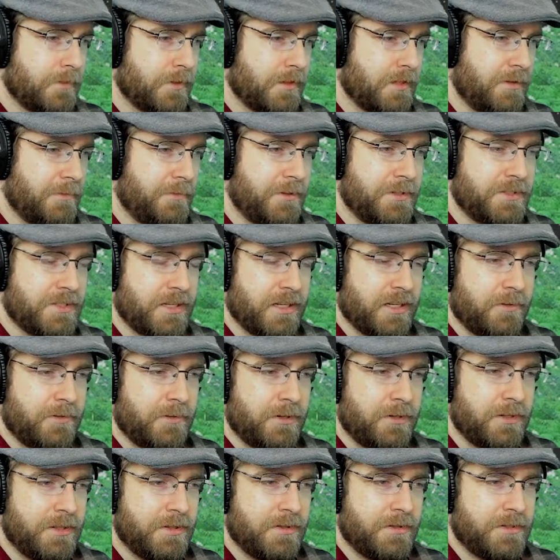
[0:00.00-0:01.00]
It feels like I've
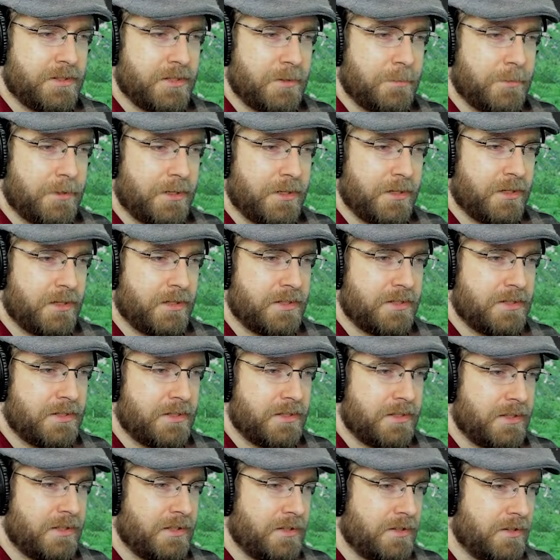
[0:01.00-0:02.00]
heard something
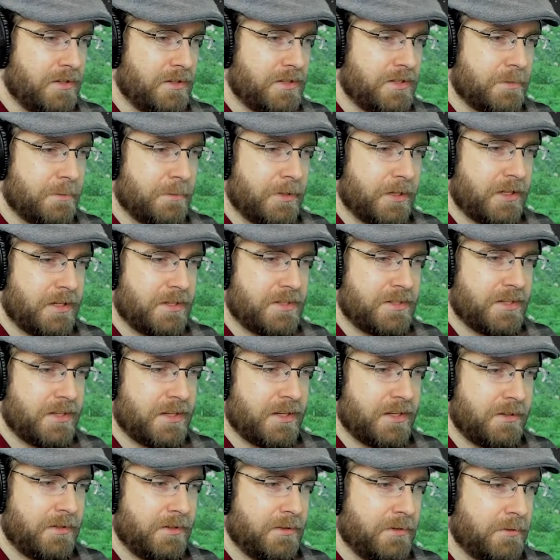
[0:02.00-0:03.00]

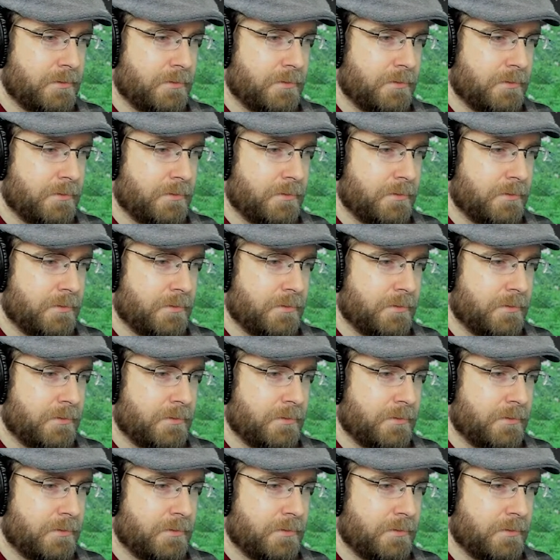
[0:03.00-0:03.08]
insane.